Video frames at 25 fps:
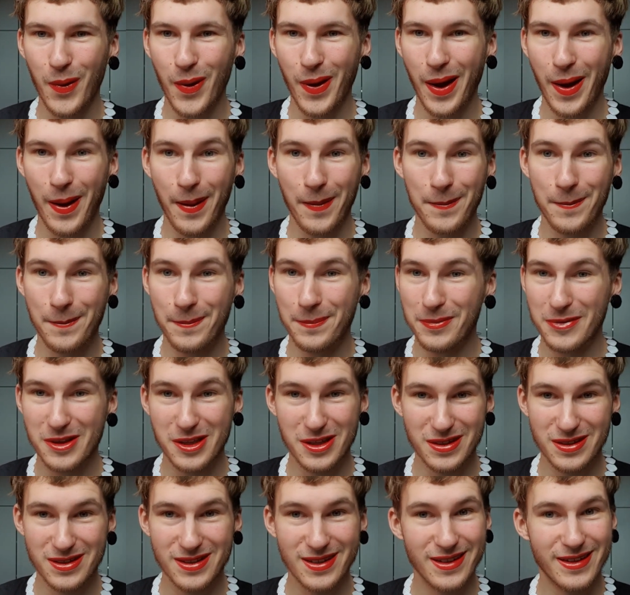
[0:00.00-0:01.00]
I'm
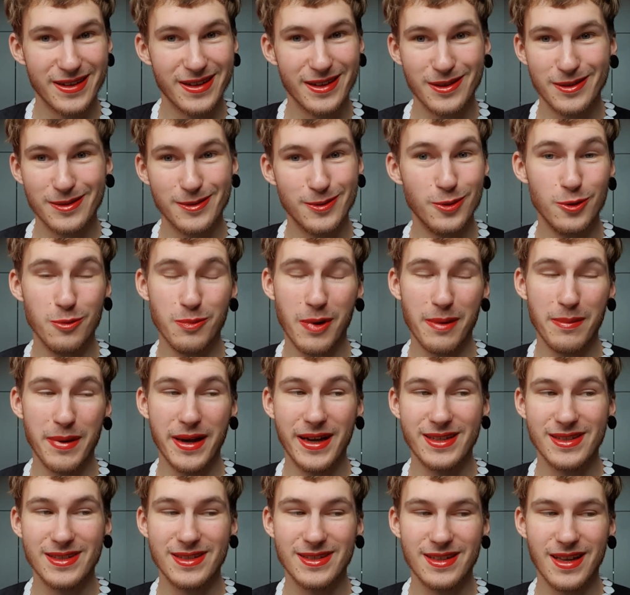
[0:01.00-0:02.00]
just gonna do my
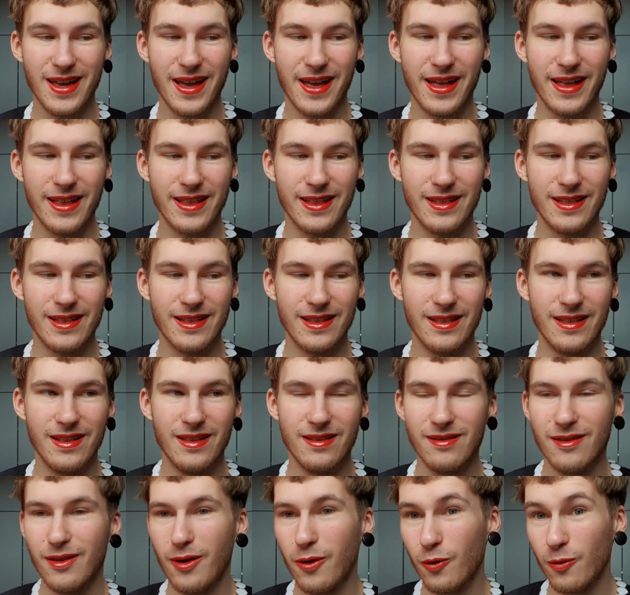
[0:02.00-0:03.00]
best and
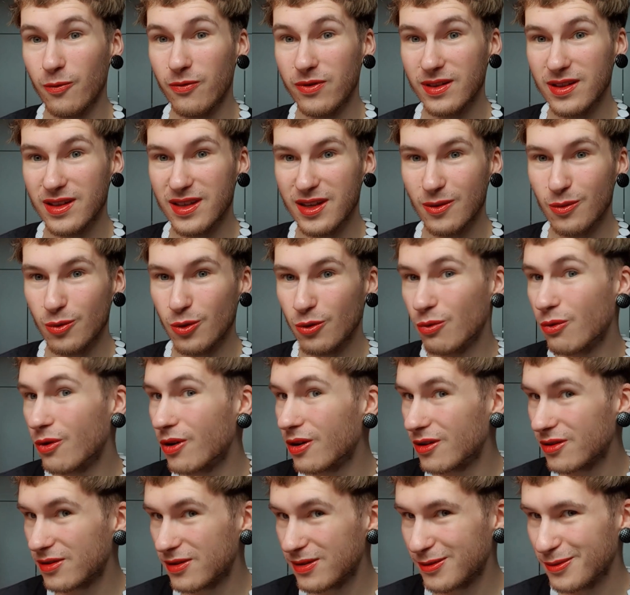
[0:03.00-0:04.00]
hopefully it will
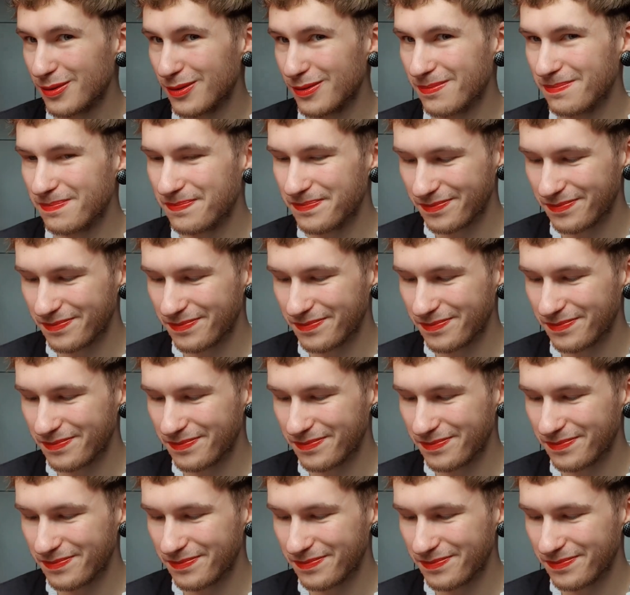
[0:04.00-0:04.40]
work soon.